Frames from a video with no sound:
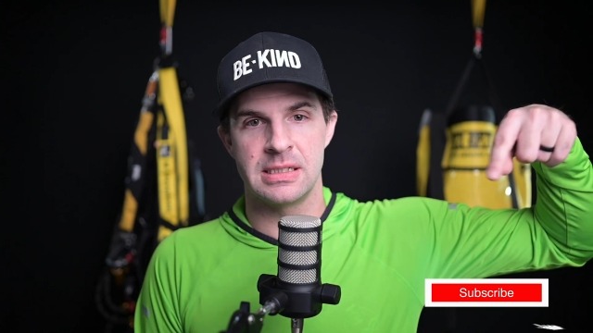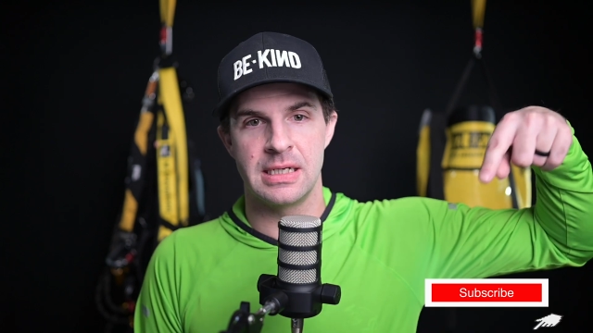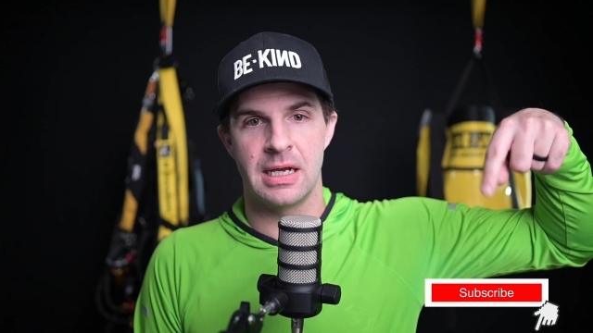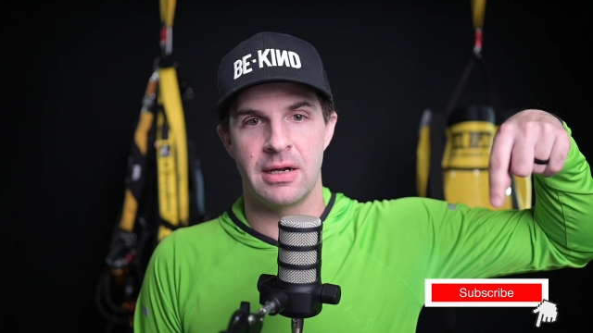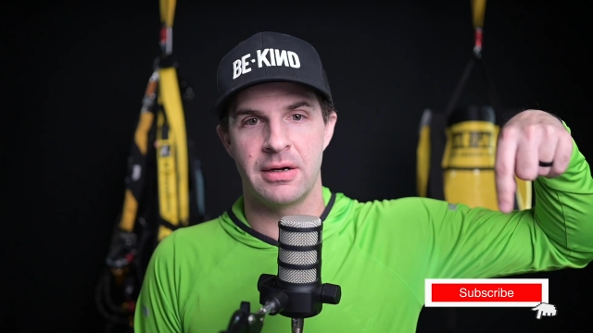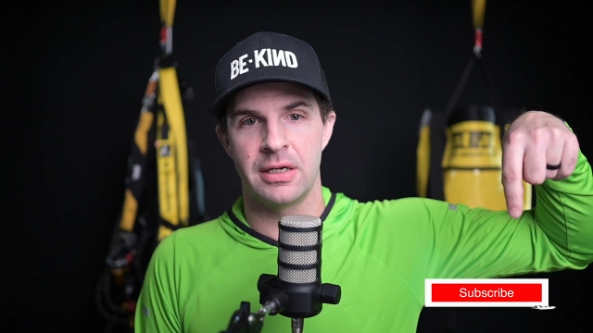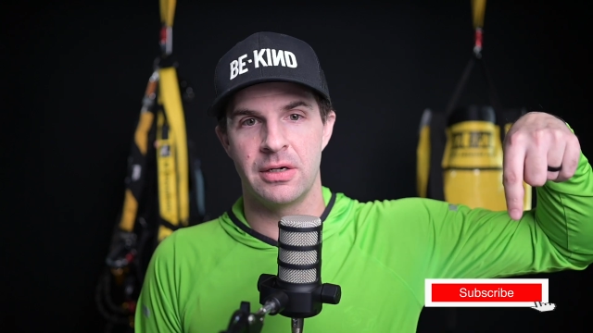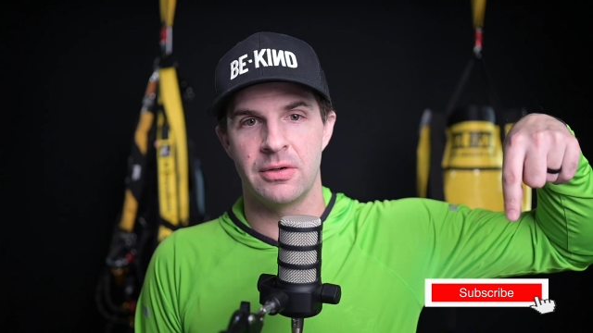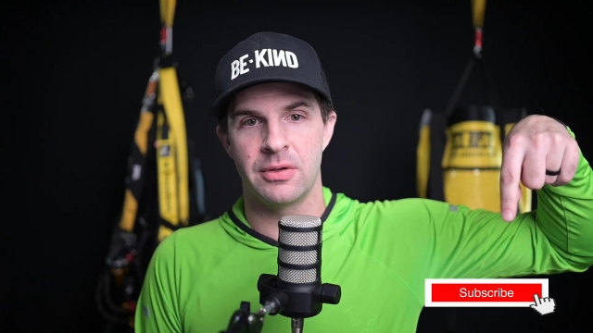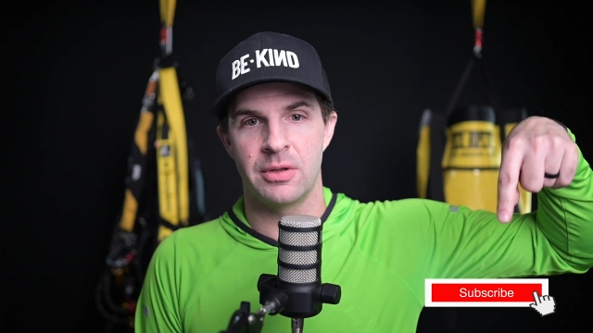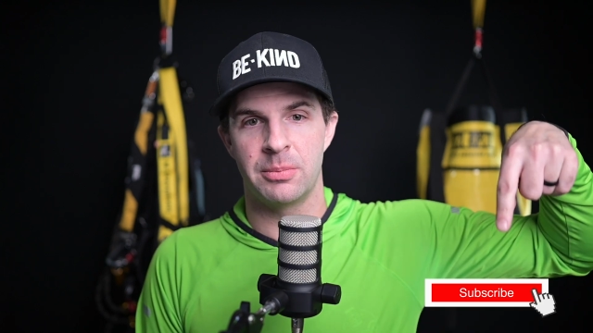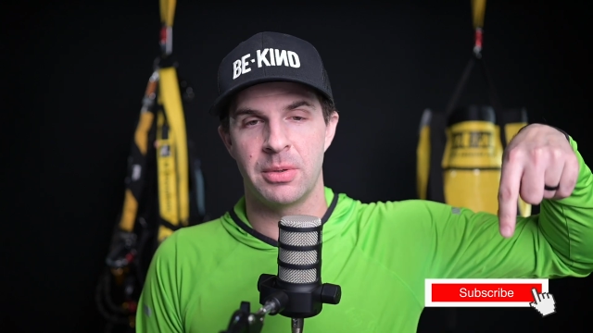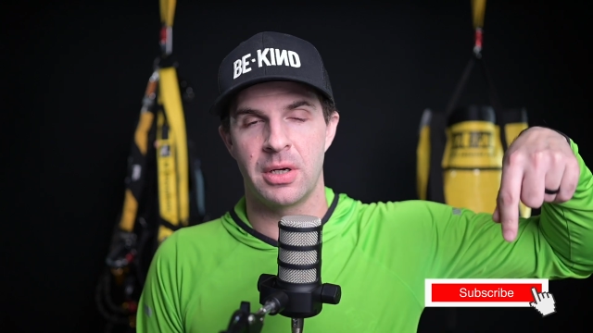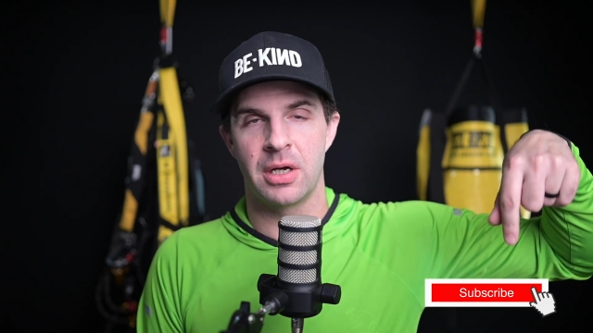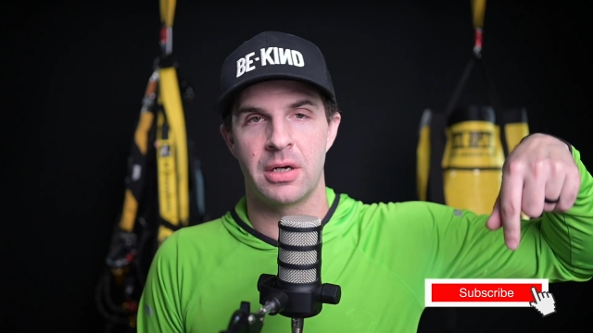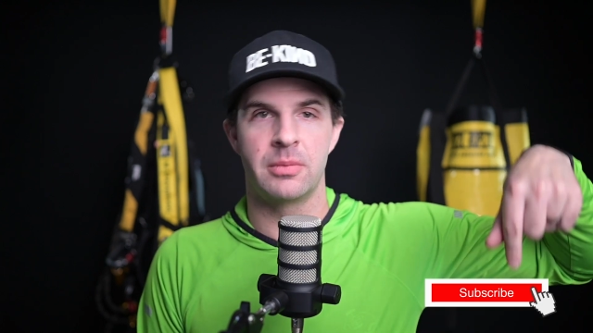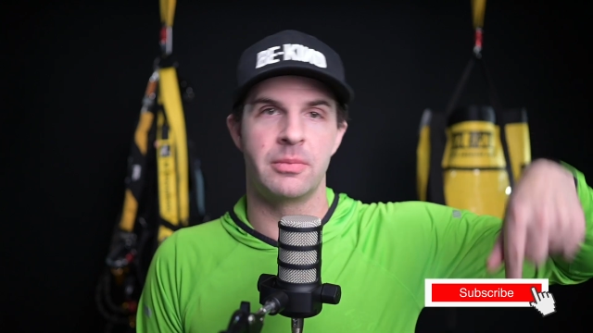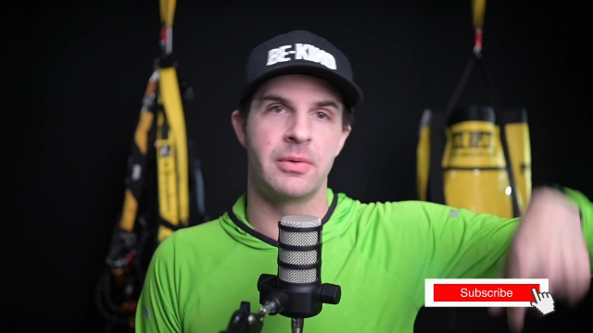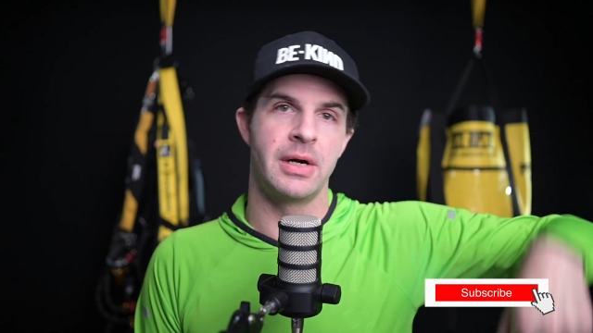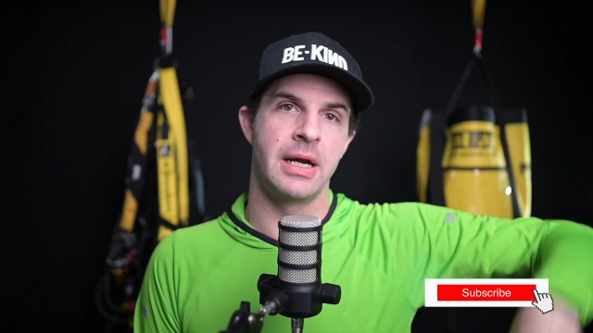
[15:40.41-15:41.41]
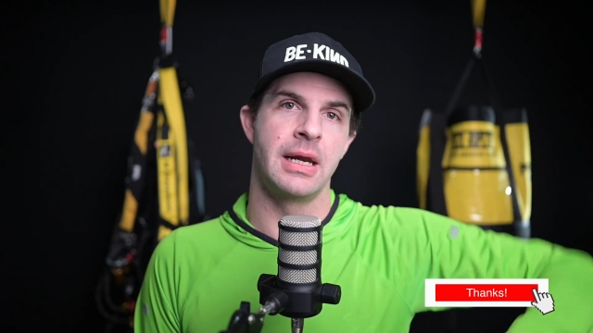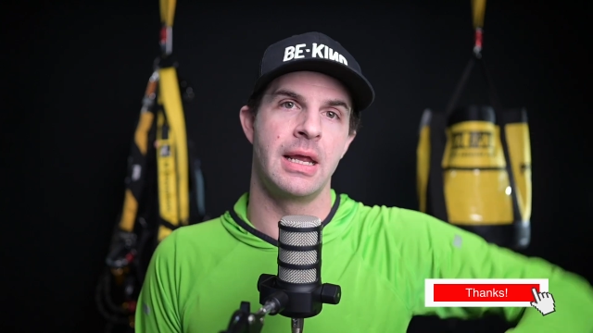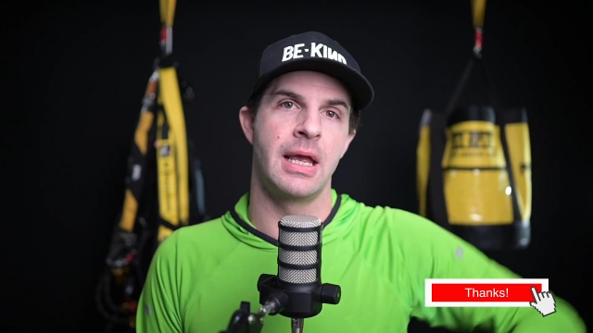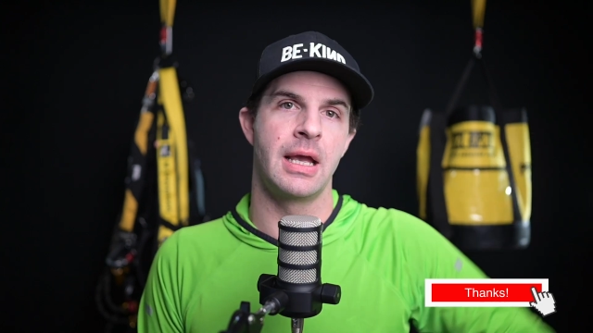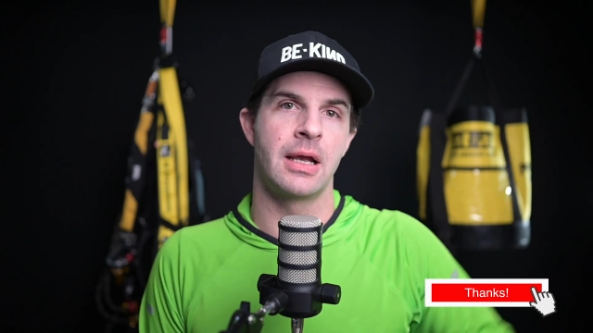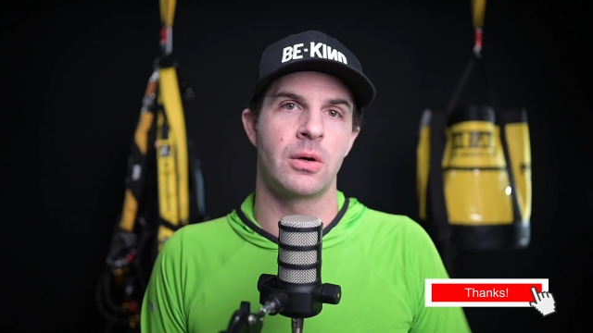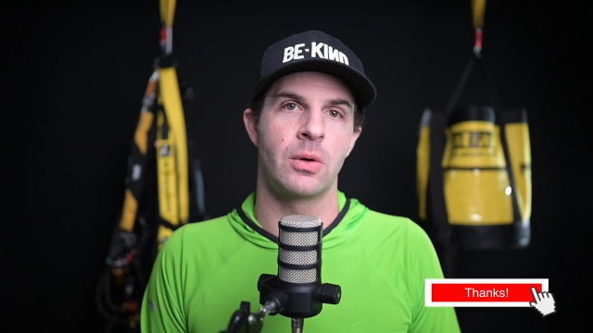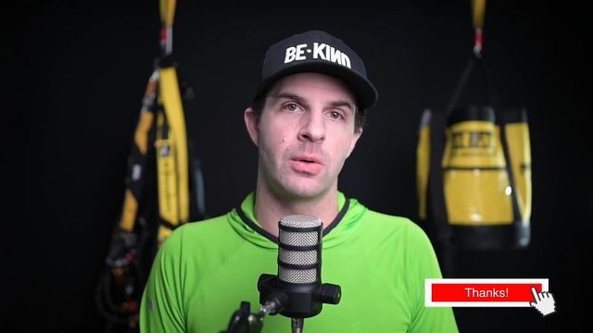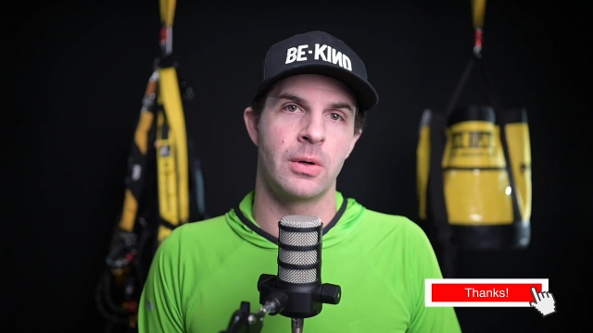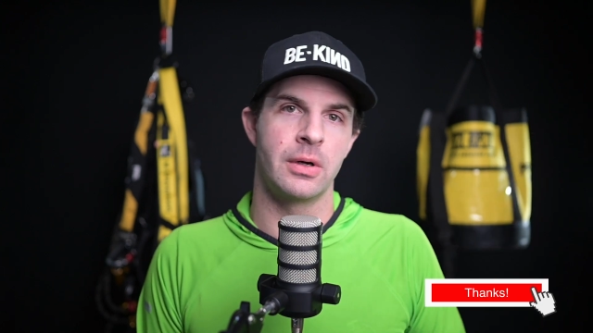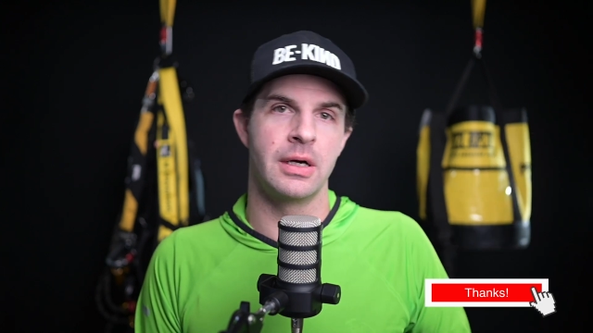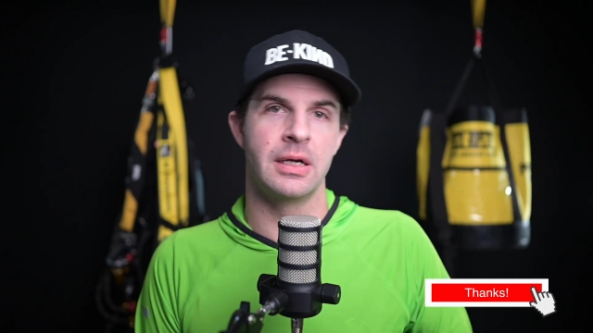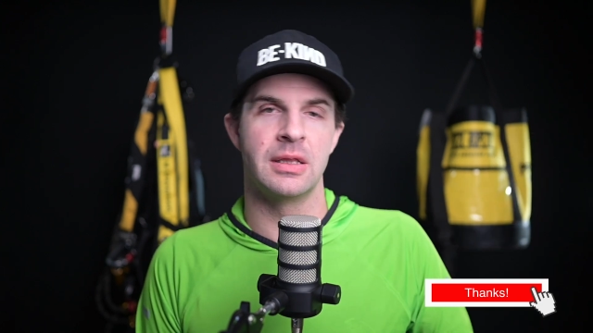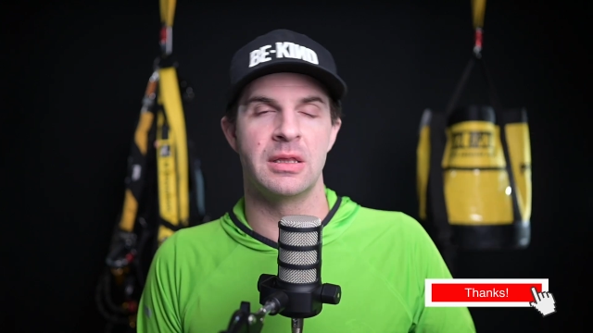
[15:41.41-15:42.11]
down here in the bottom right-hand corner.